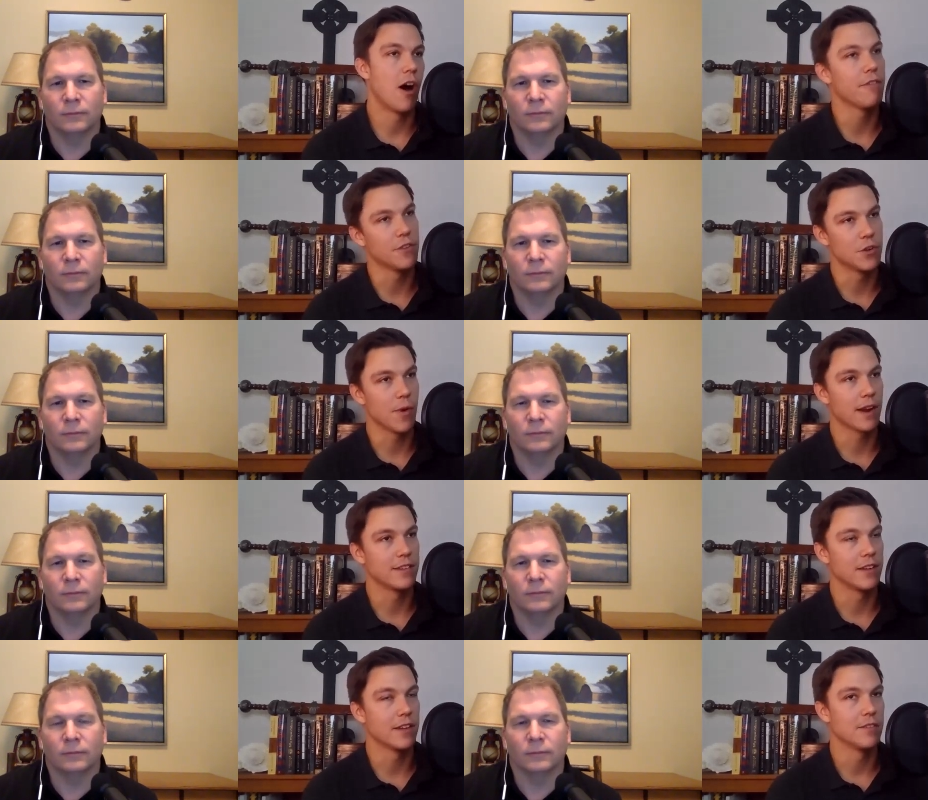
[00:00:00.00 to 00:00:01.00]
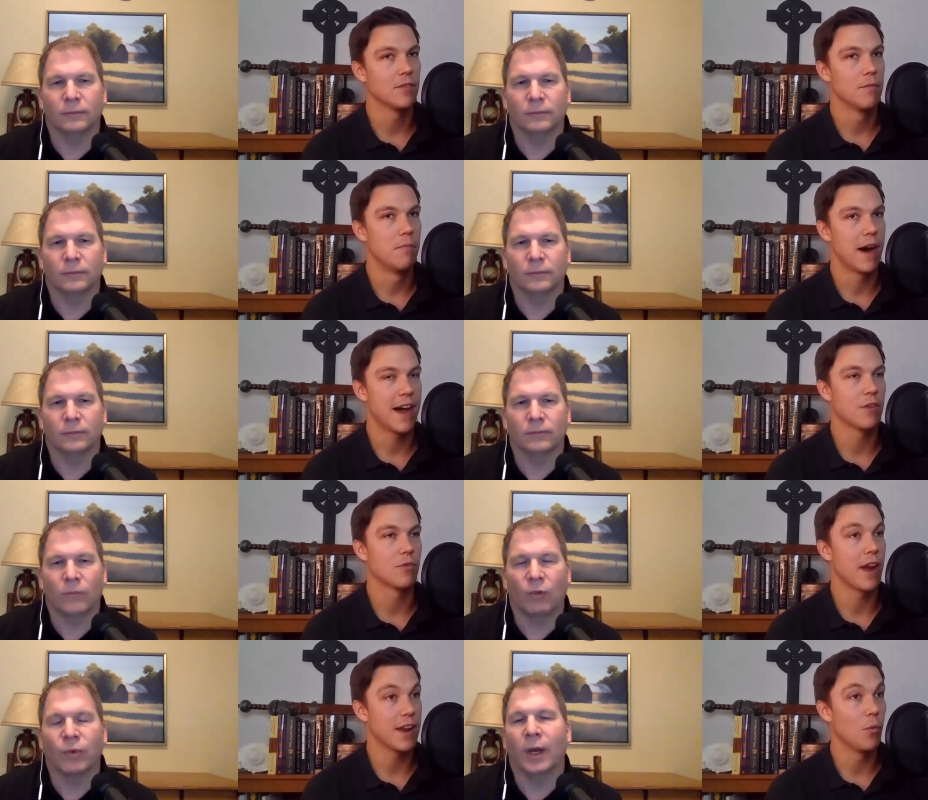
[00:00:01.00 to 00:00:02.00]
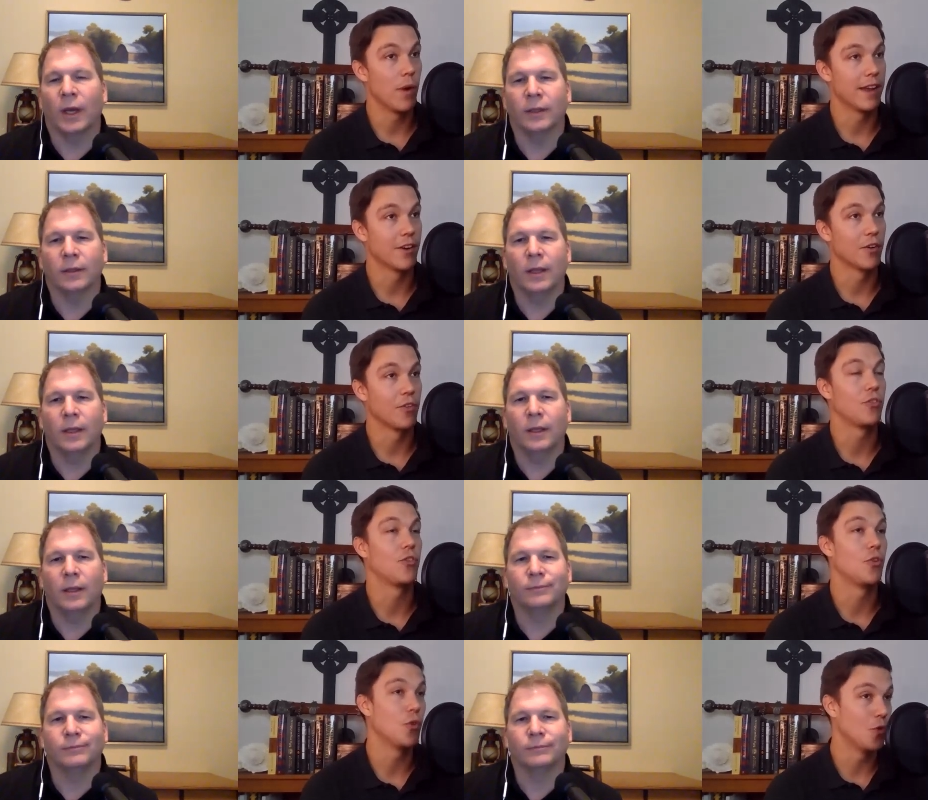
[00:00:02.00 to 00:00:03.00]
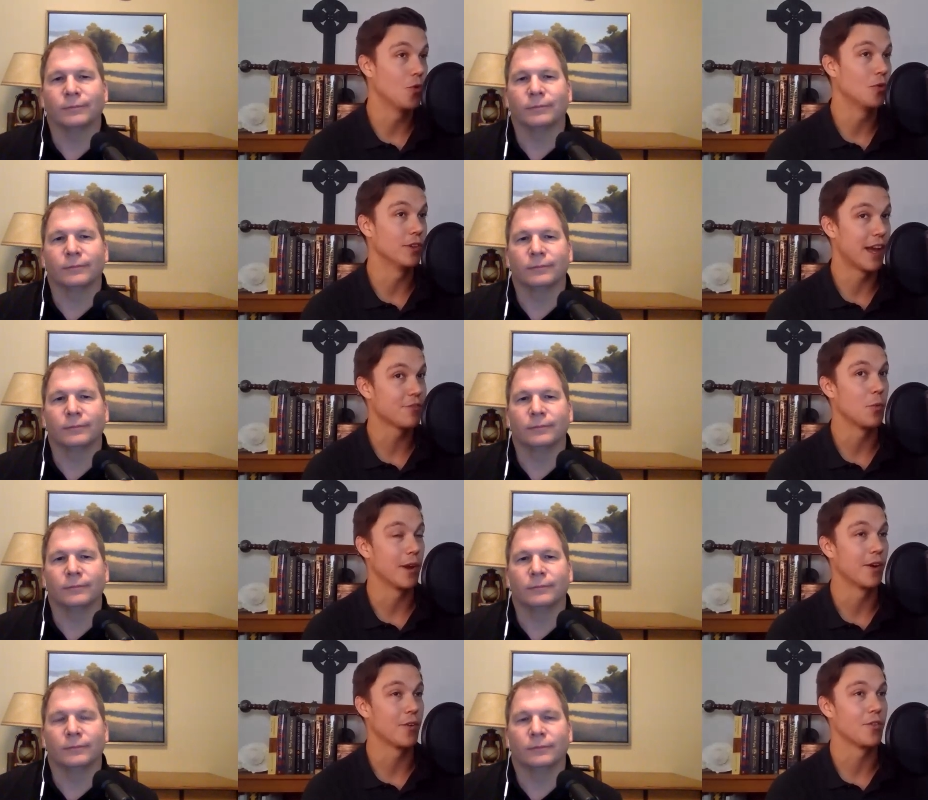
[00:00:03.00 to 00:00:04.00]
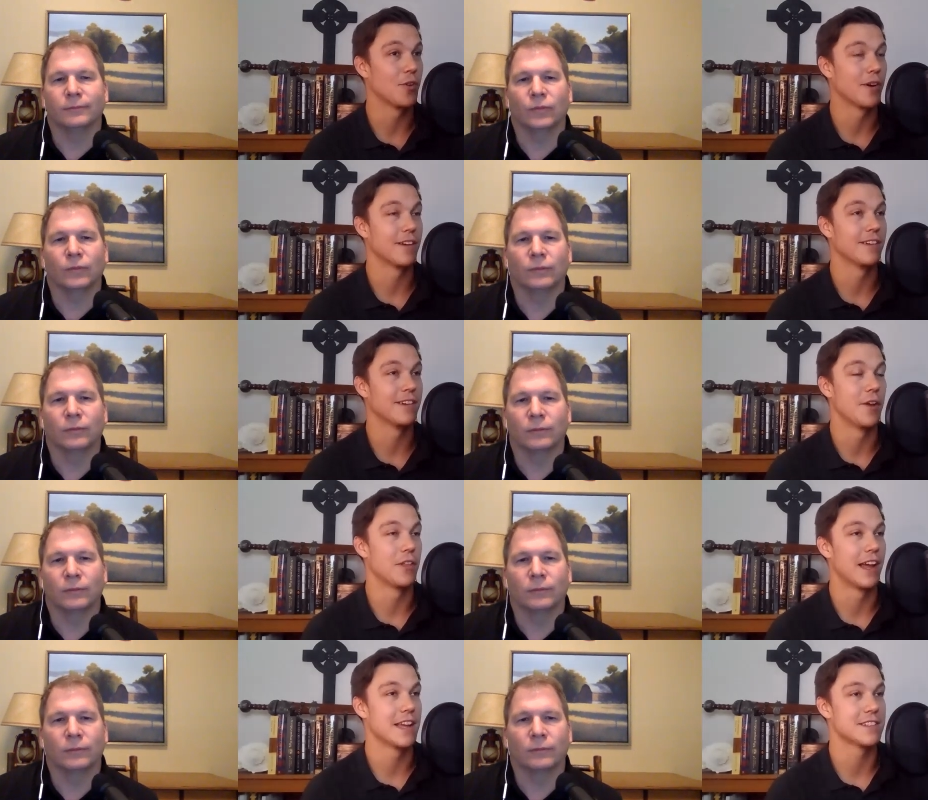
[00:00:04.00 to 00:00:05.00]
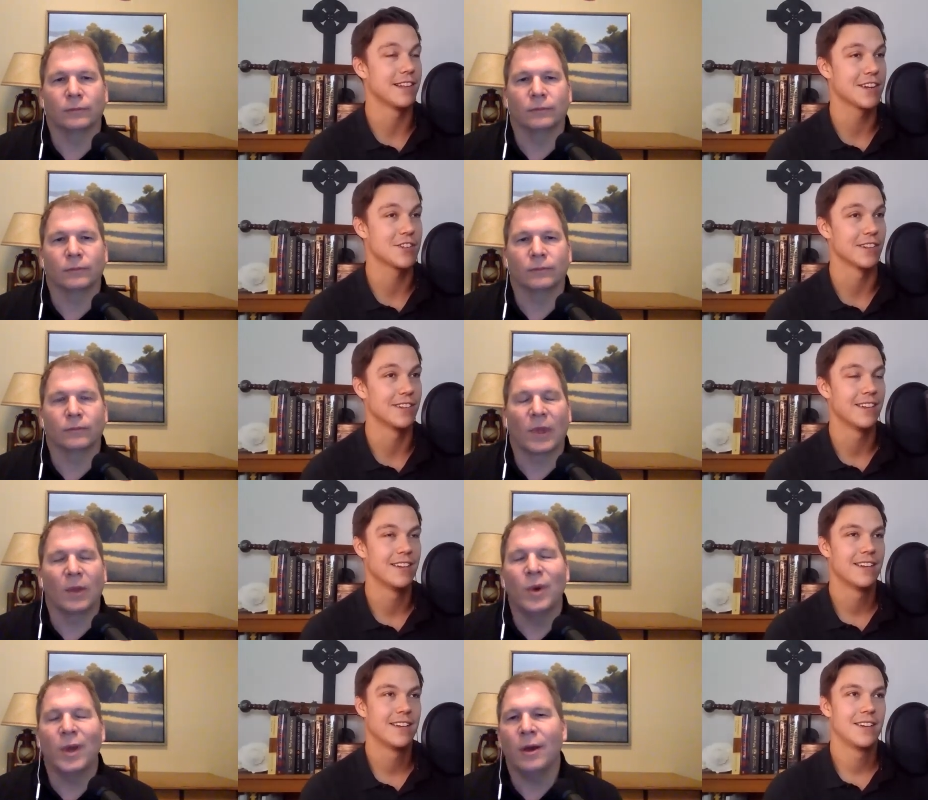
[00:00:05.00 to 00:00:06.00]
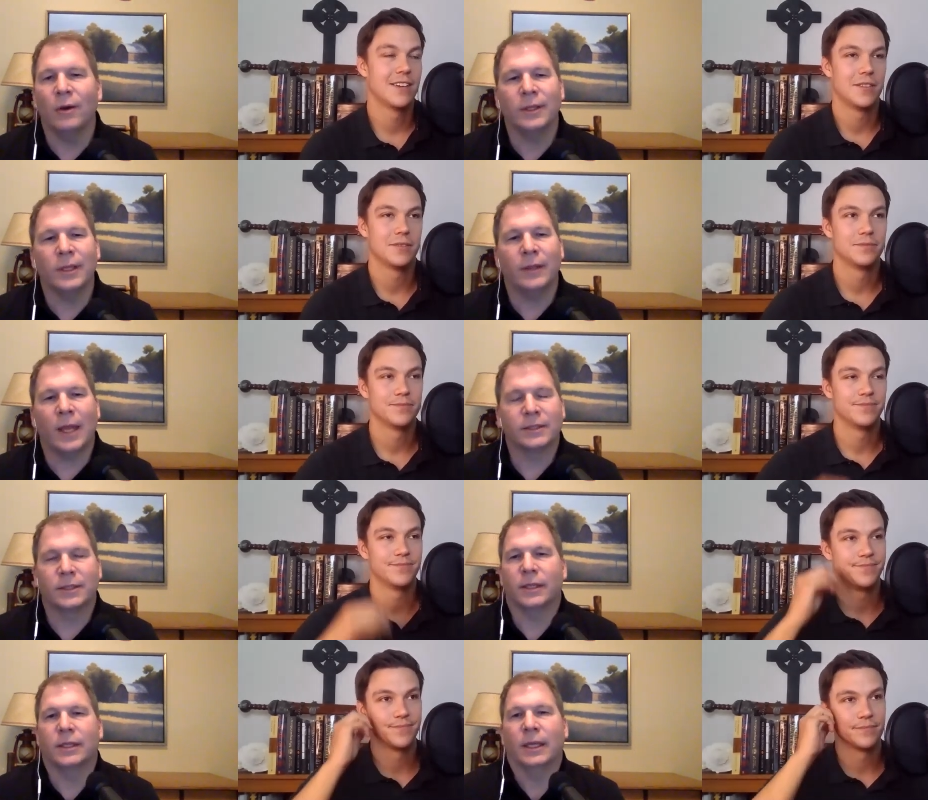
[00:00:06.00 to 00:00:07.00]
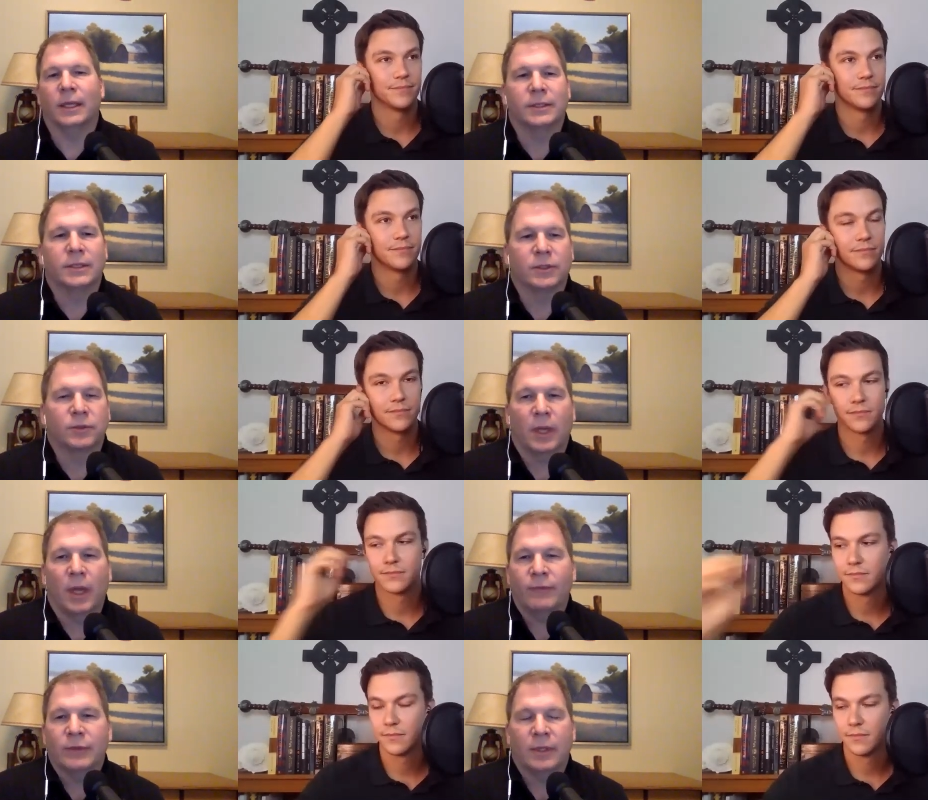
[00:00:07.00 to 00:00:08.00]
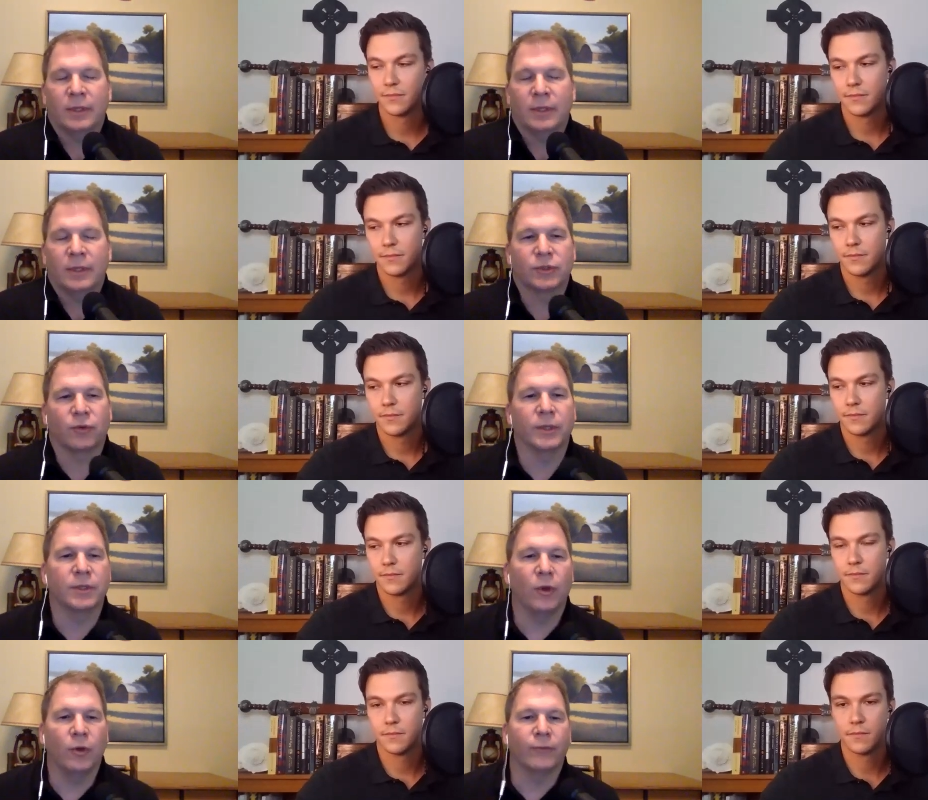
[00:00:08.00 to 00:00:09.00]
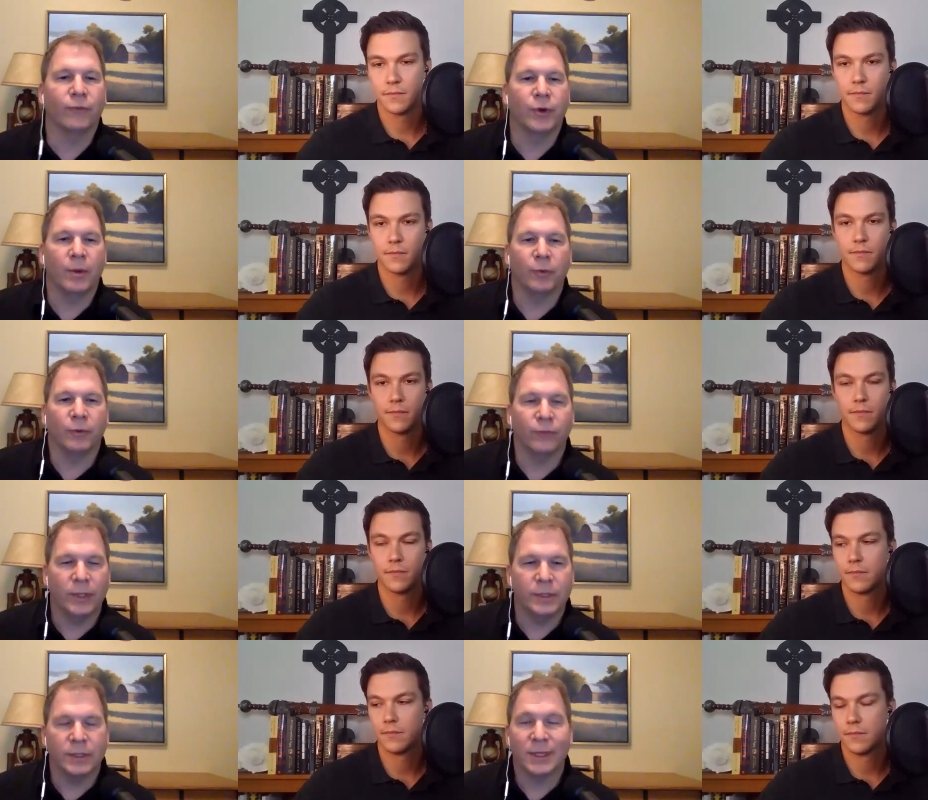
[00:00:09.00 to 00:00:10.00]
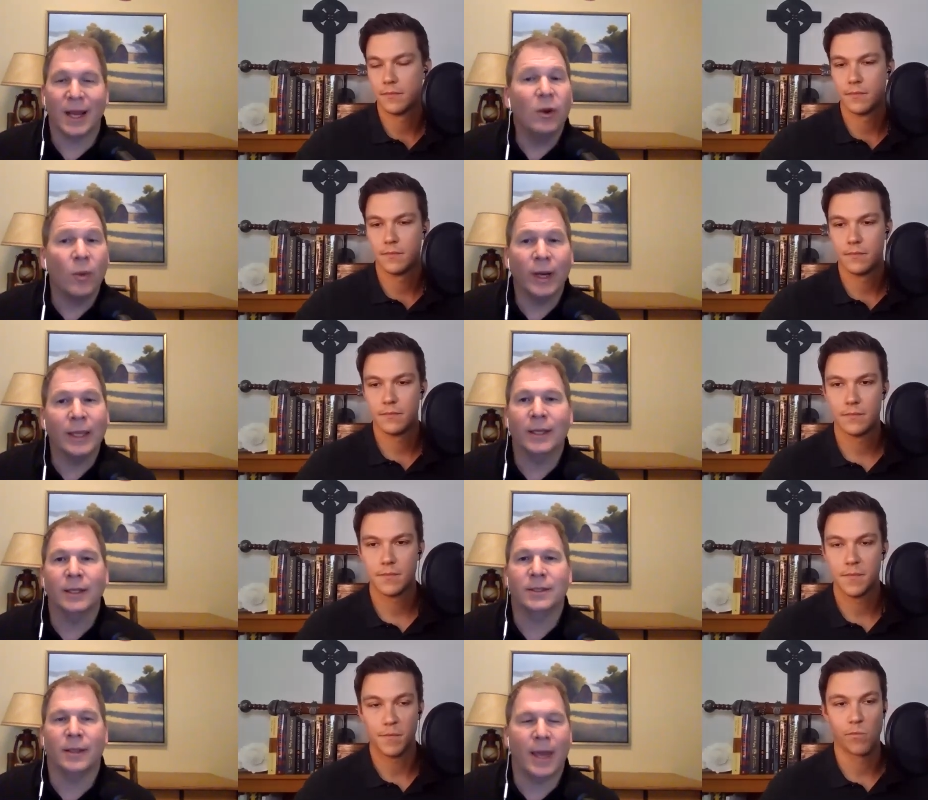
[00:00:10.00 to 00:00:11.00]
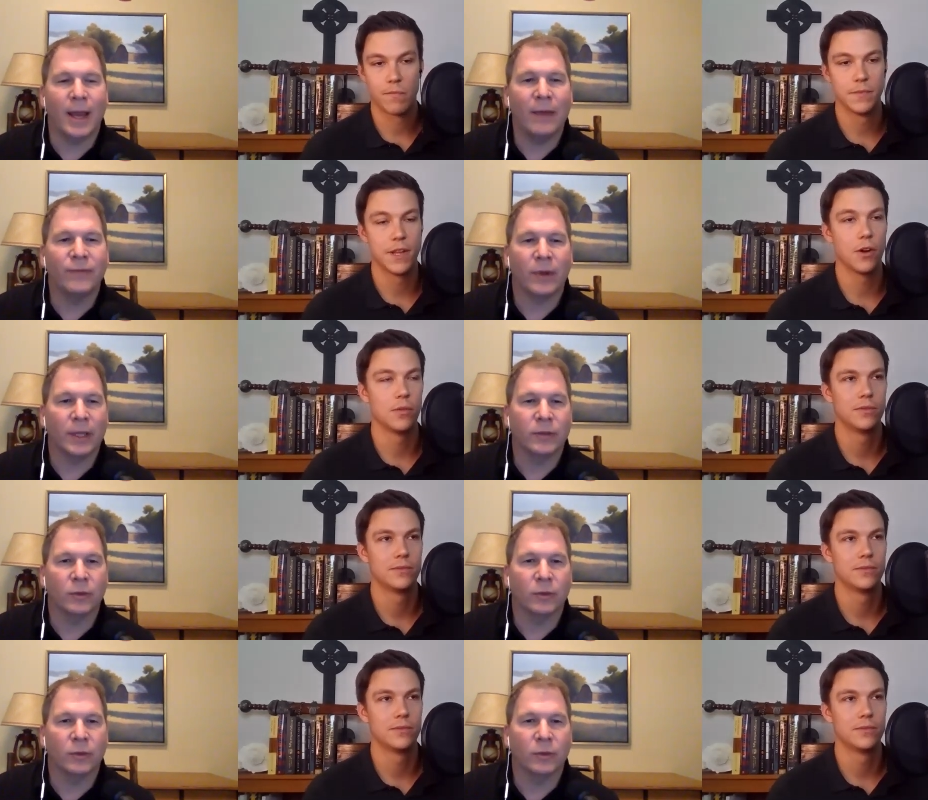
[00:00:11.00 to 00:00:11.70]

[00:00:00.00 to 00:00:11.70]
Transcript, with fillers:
Speaker 1: often directed by right wingers right. to left wingers during you know the last election
Speaker 2: well and and that's the thing is this obviously the story is loaded for a number of reasons and i don't want to get into that and i felt no. like there